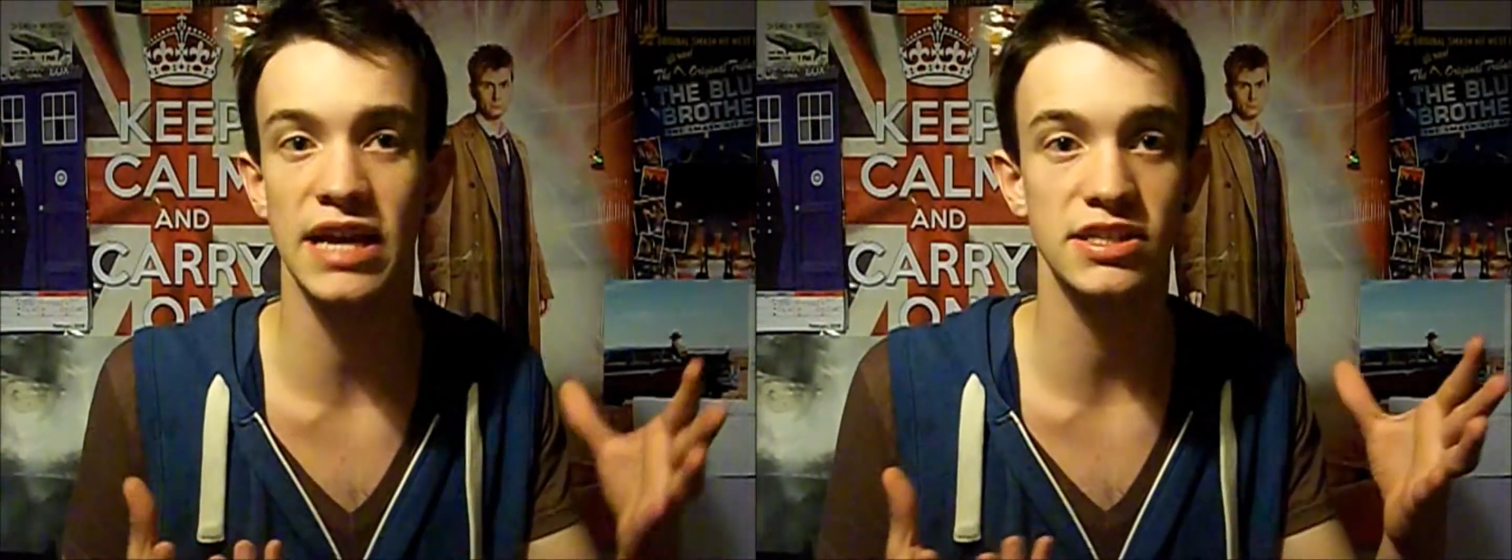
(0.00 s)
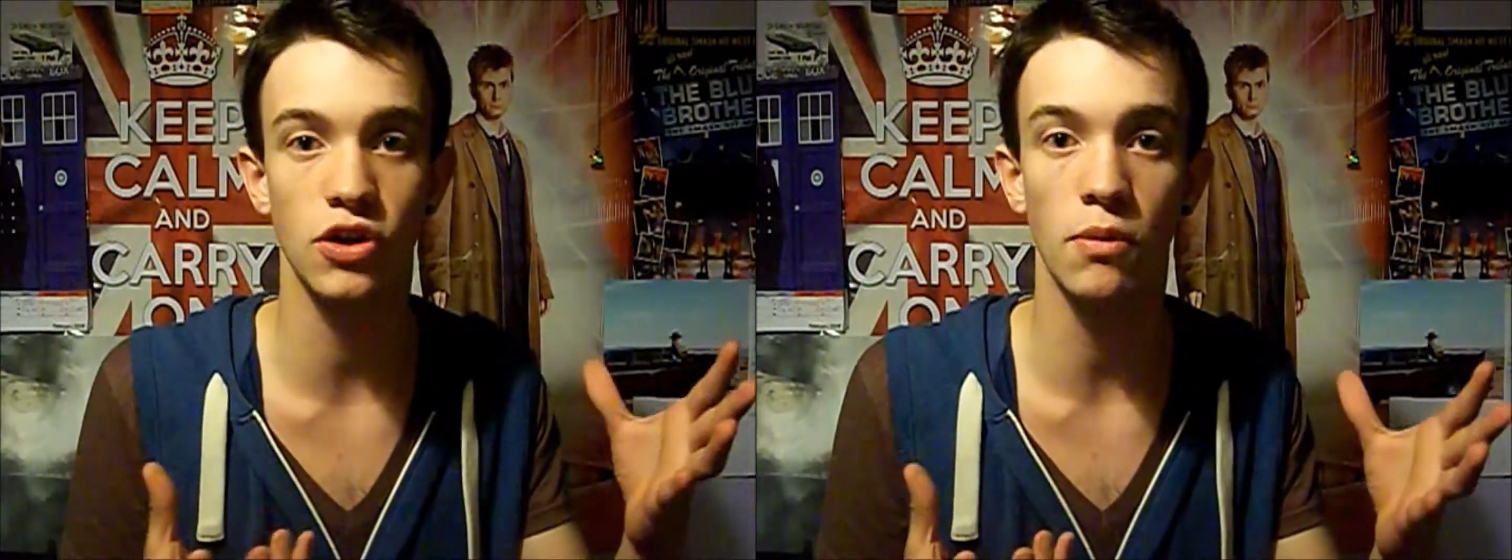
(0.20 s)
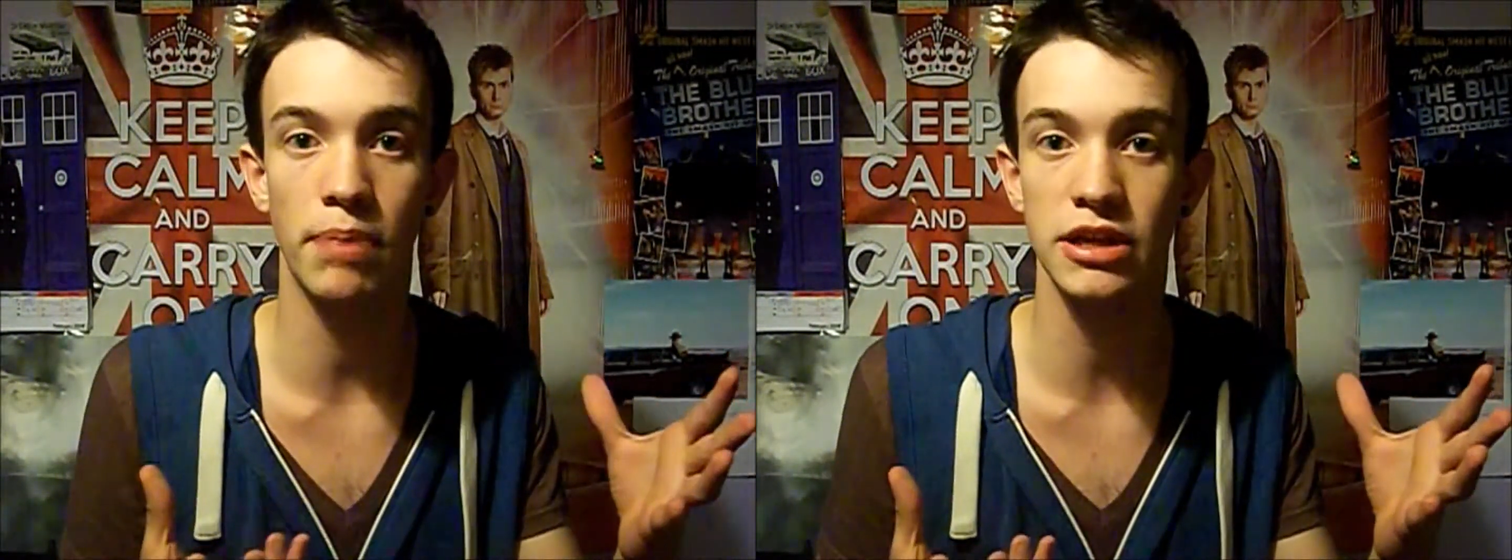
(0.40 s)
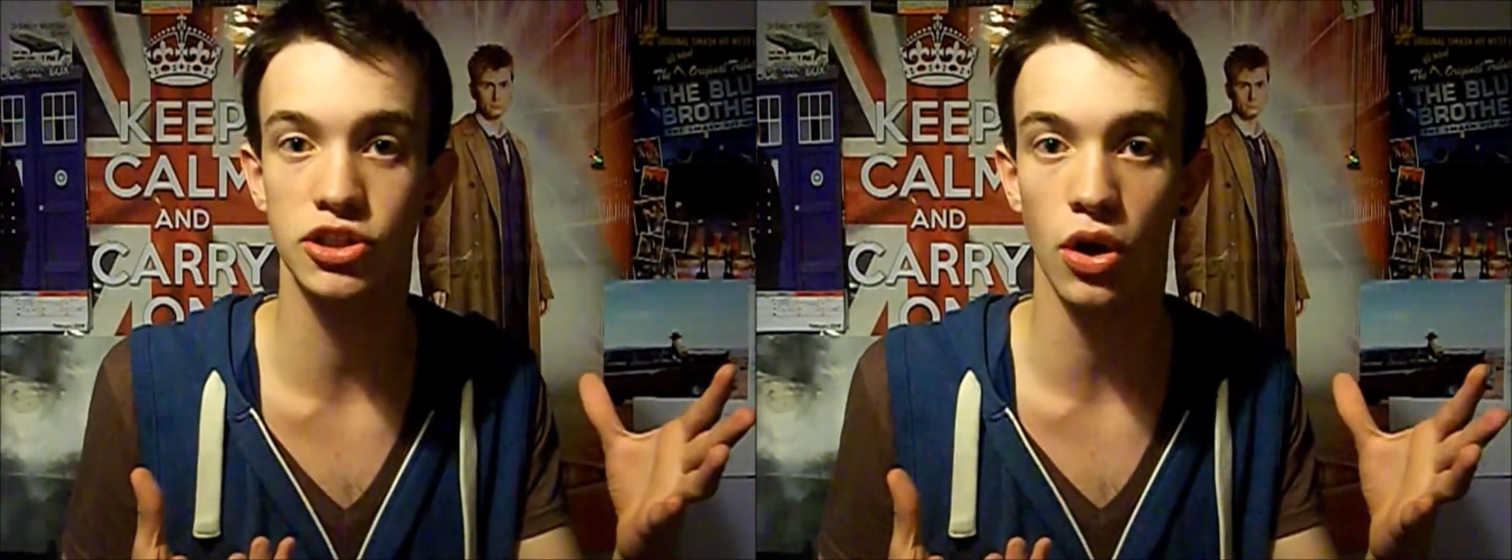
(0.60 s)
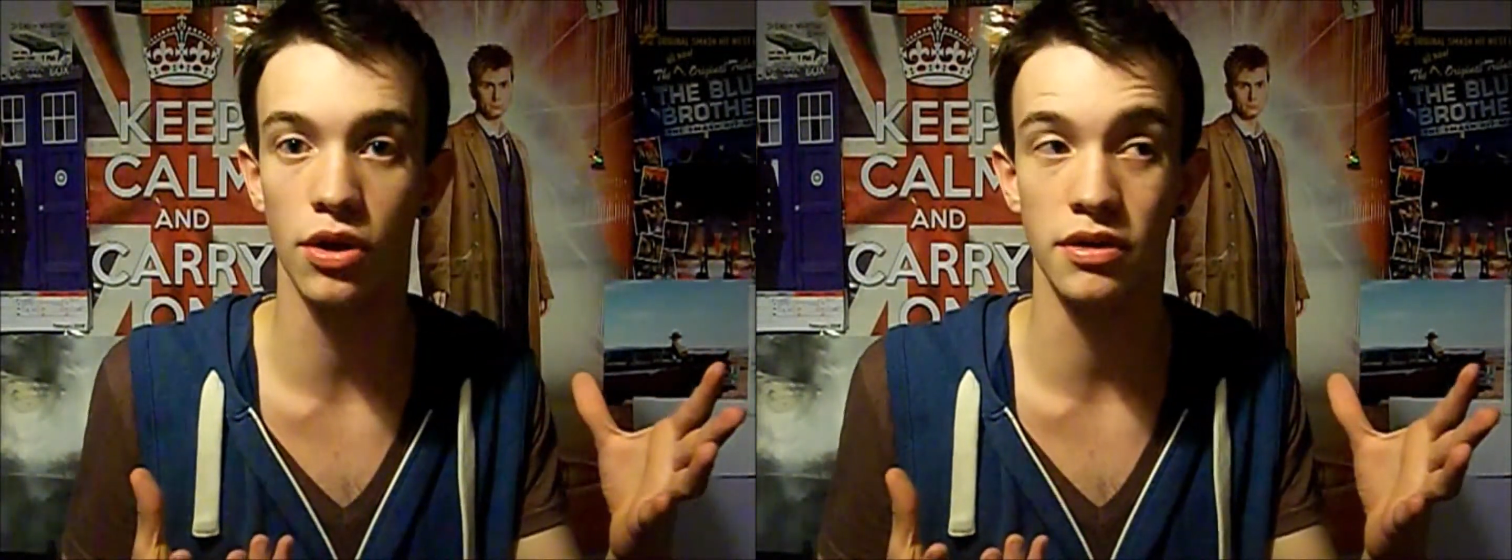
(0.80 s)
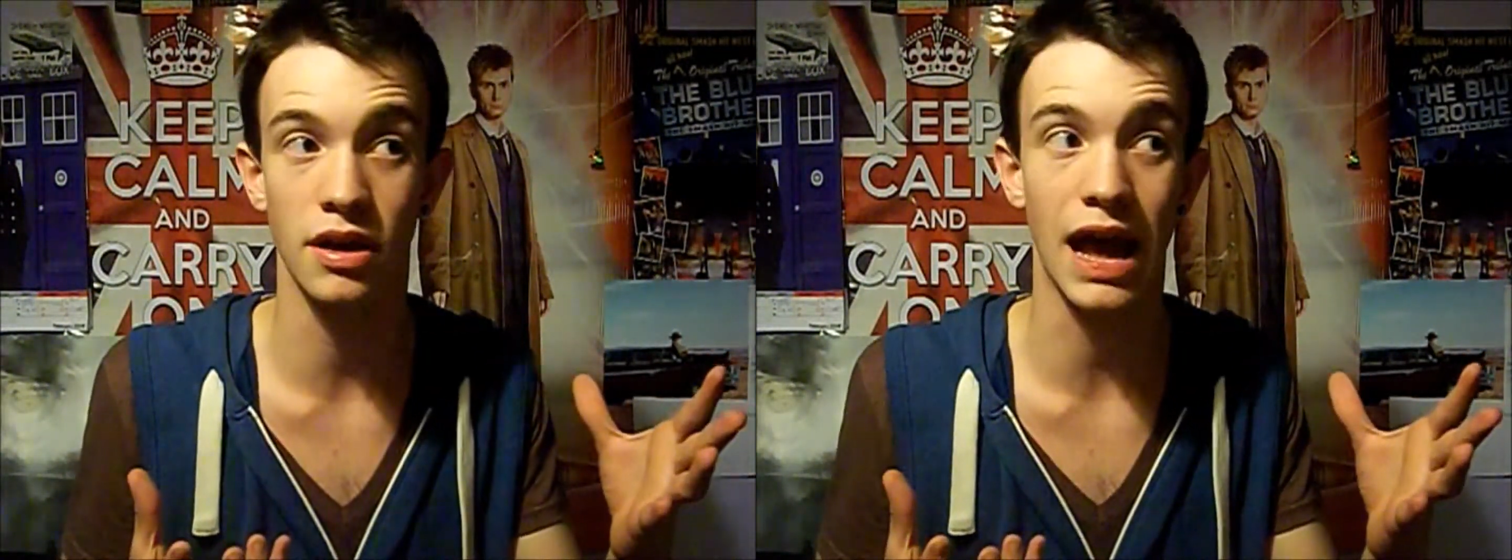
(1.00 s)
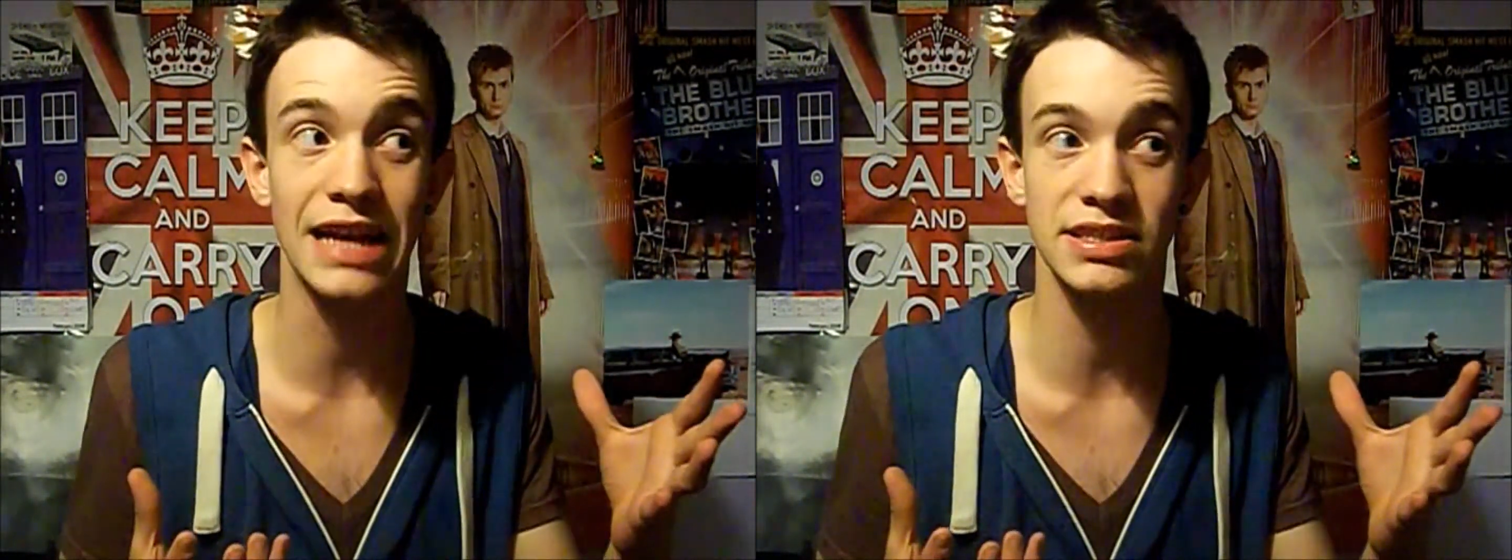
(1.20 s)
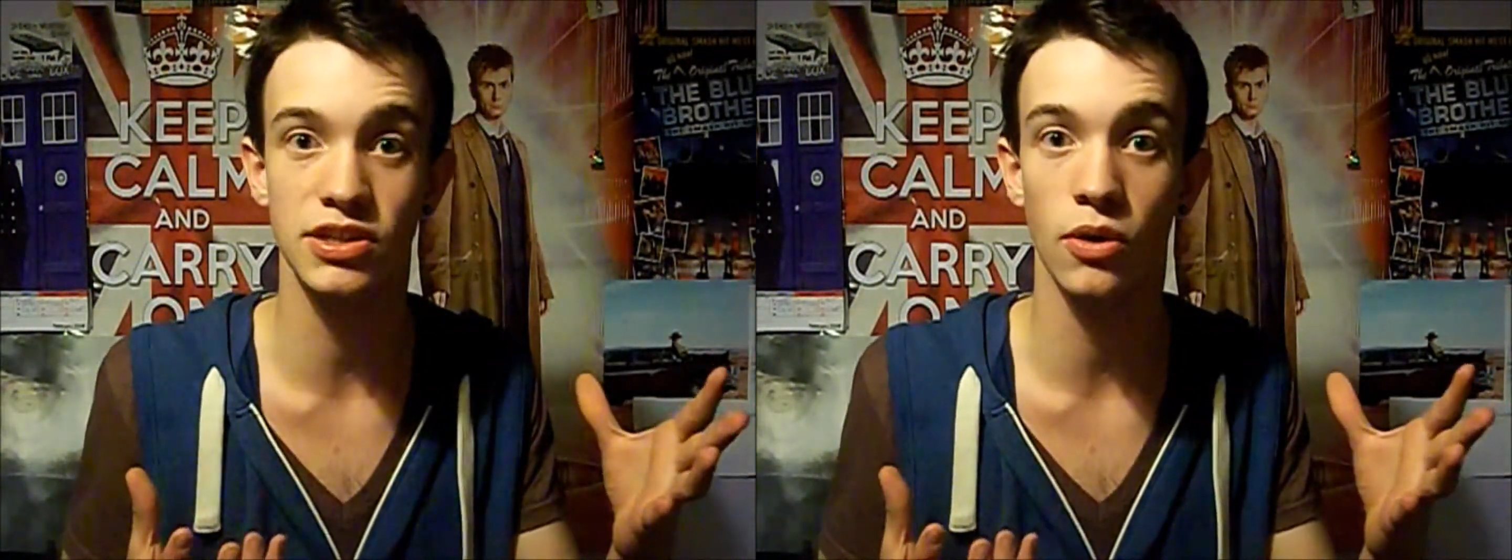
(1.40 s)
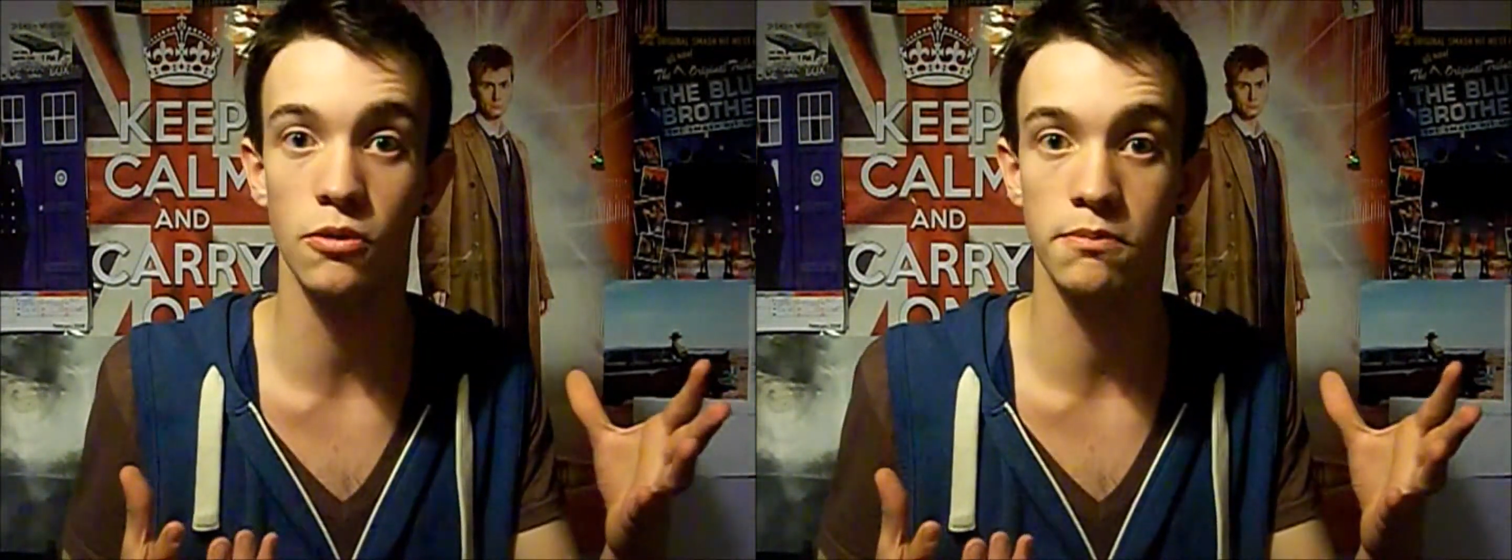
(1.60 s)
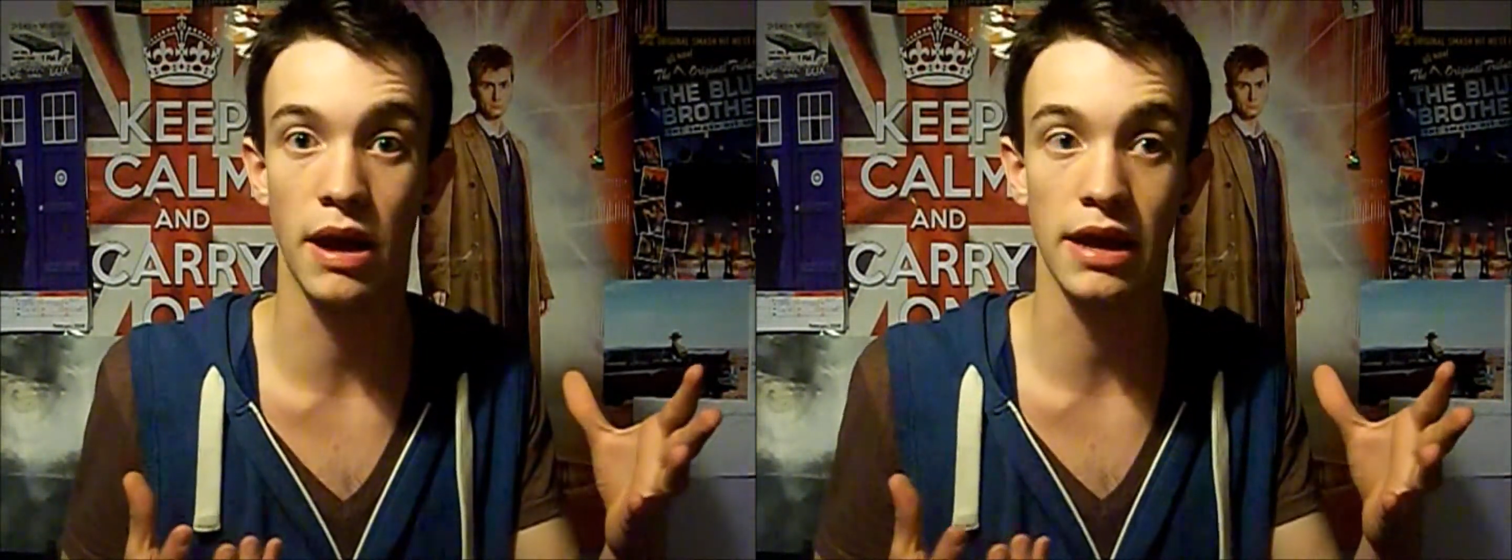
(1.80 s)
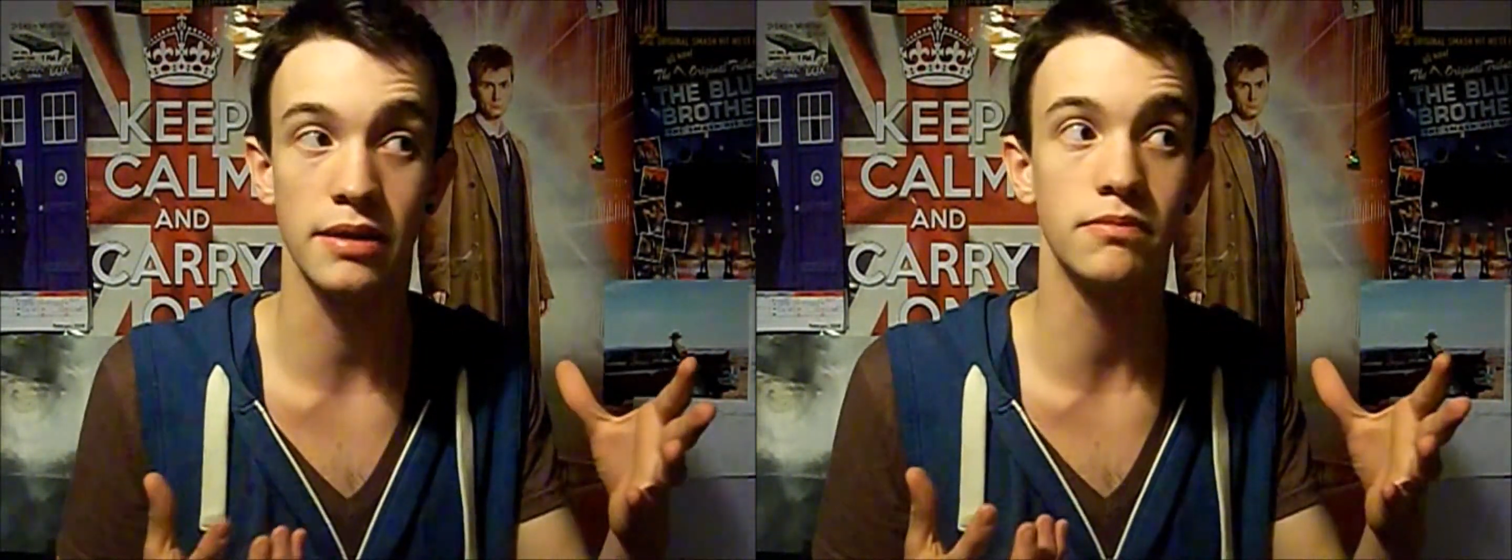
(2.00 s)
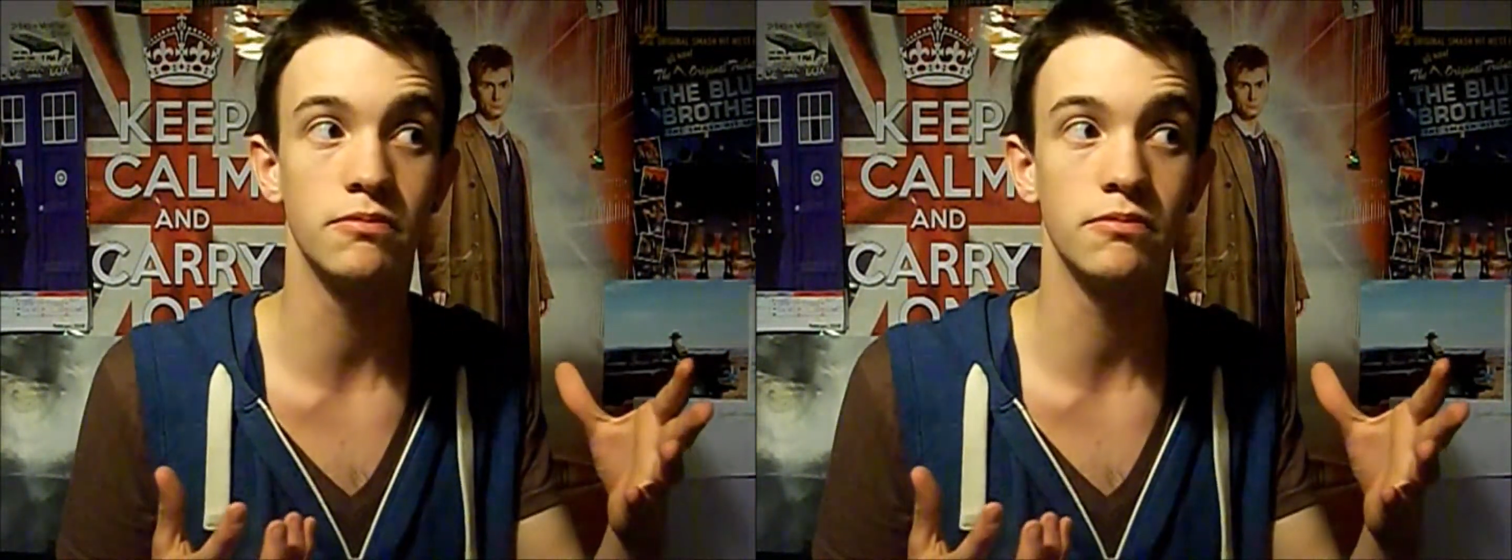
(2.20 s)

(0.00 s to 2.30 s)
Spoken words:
as told by John, as told by